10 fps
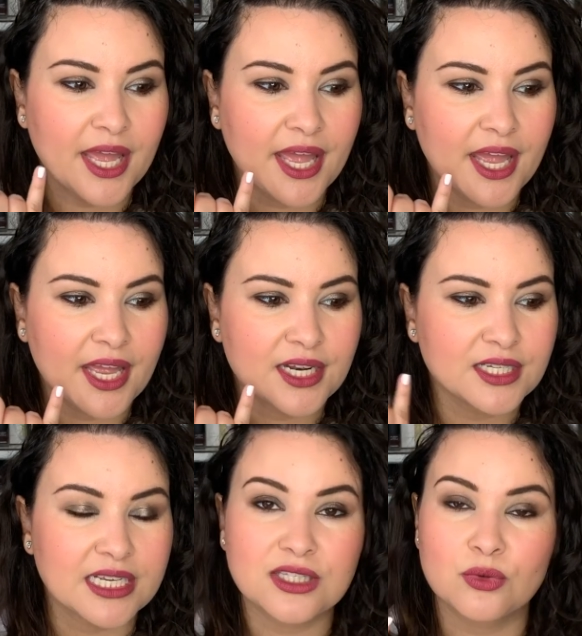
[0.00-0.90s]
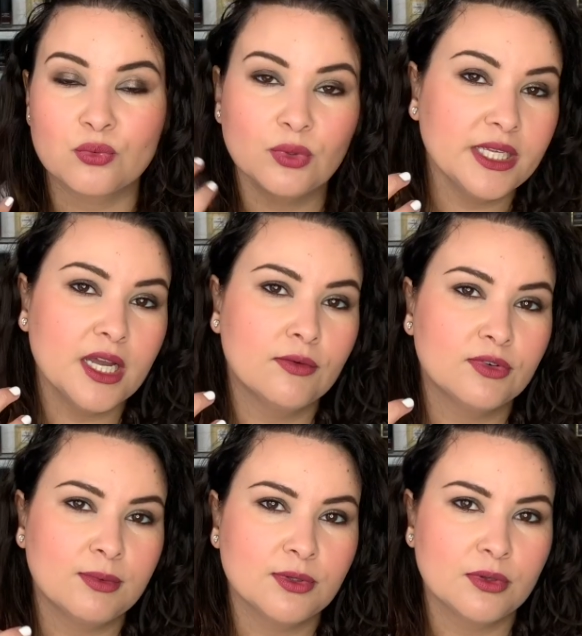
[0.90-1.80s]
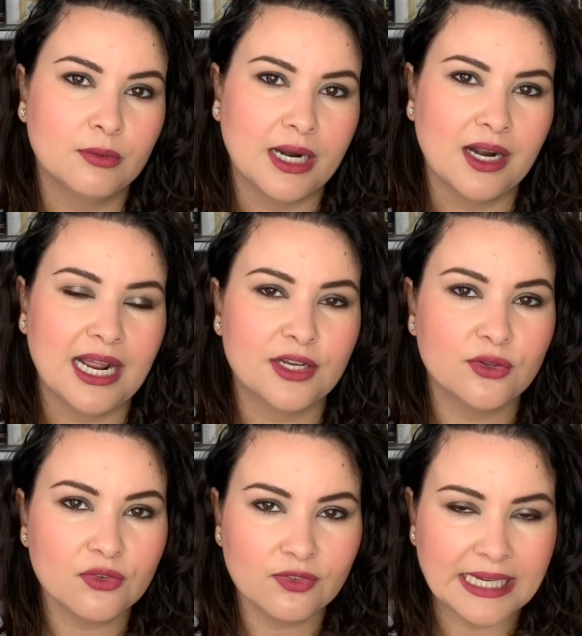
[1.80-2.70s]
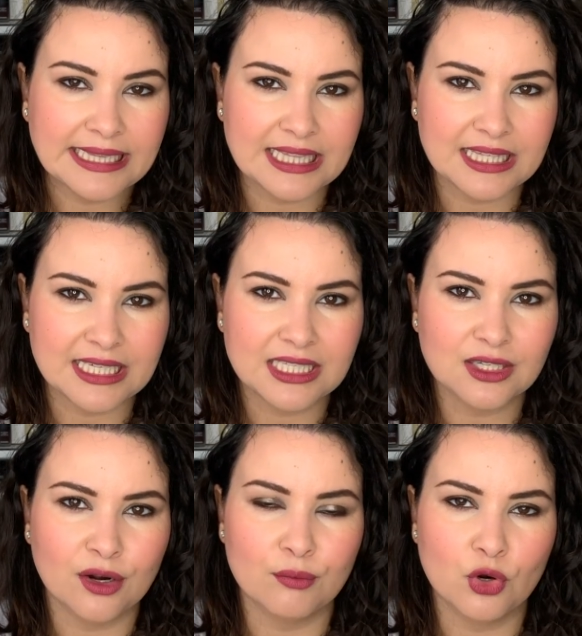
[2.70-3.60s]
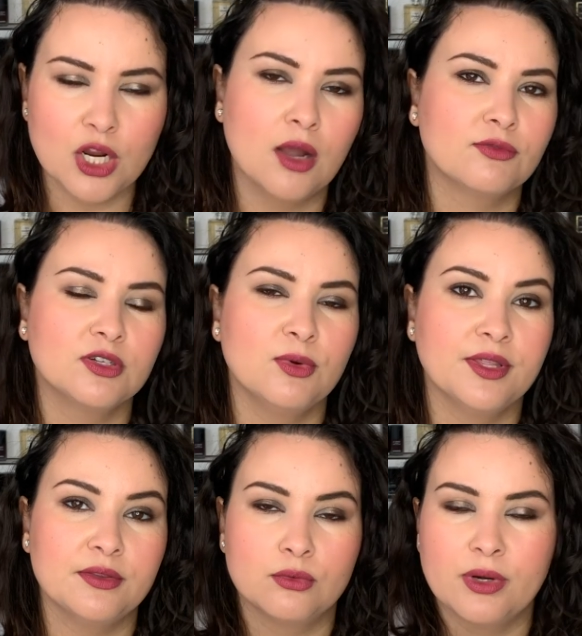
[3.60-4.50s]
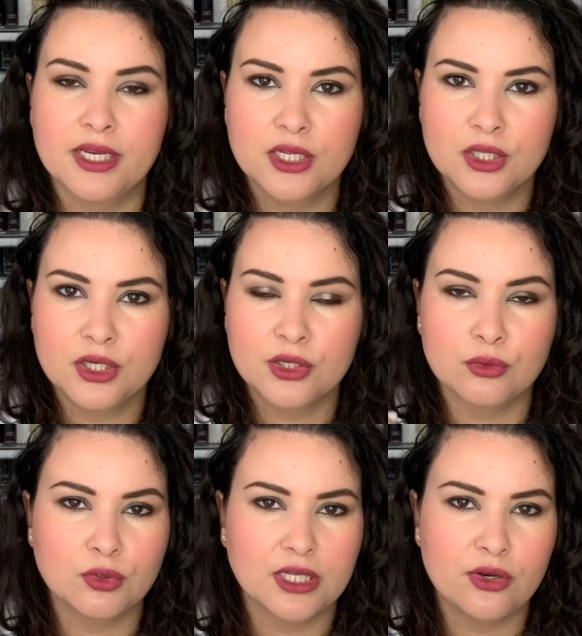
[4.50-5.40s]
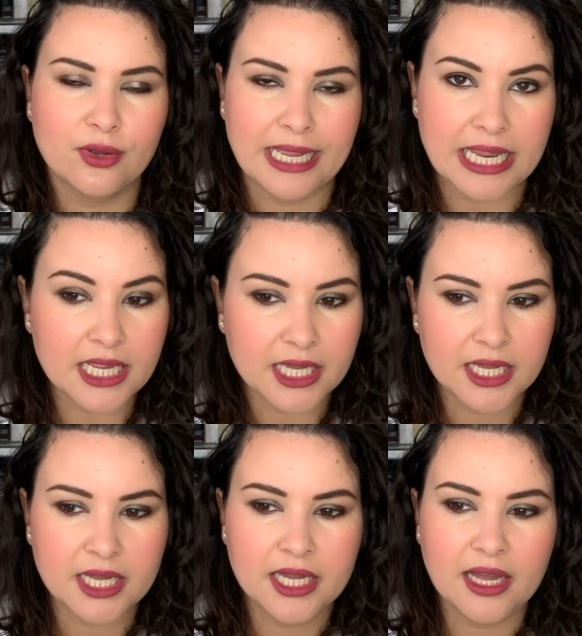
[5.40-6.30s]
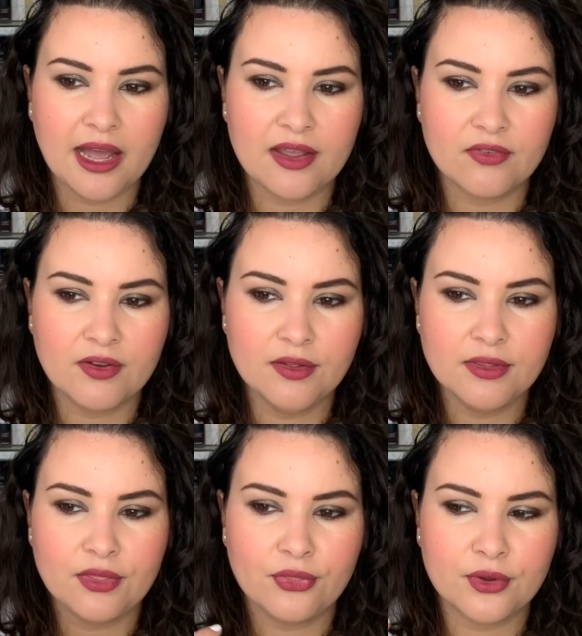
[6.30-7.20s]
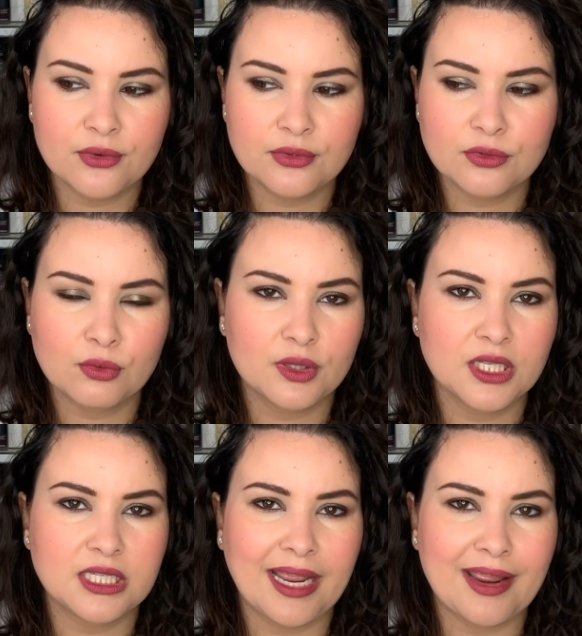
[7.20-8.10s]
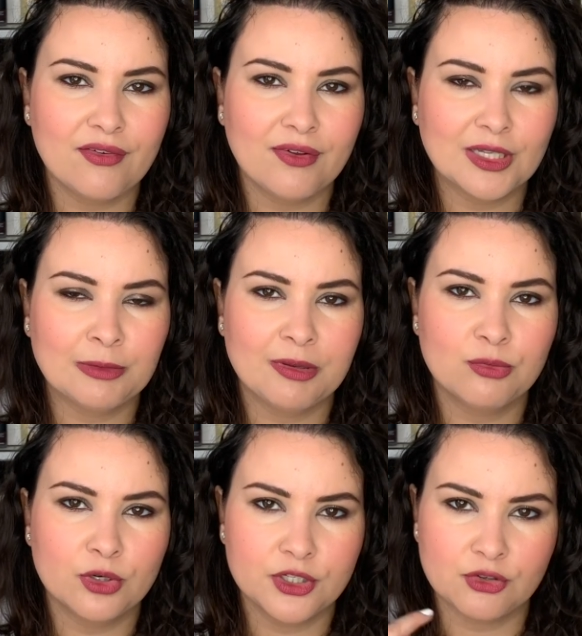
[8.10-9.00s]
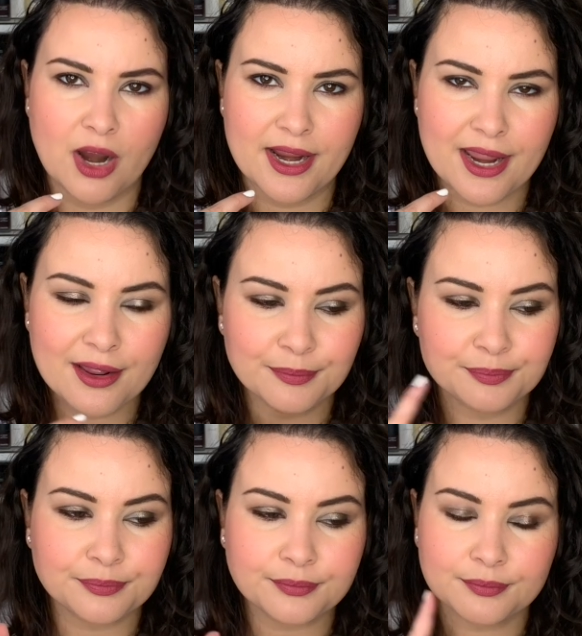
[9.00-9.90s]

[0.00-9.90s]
And it's really comfortable to wear. I do find that these are more comfortable than the regular Rouge Allure Ink. I found that those throughout the day felt a bit more drying.